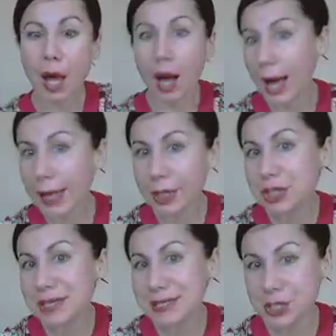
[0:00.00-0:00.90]
I
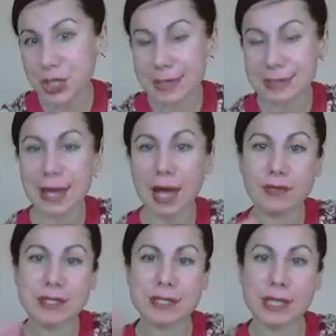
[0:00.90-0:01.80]
actually suggest
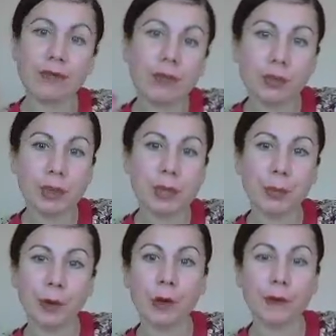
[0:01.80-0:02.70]
having several
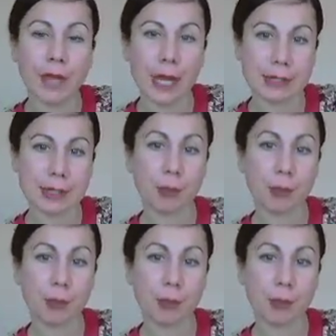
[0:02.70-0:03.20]
people that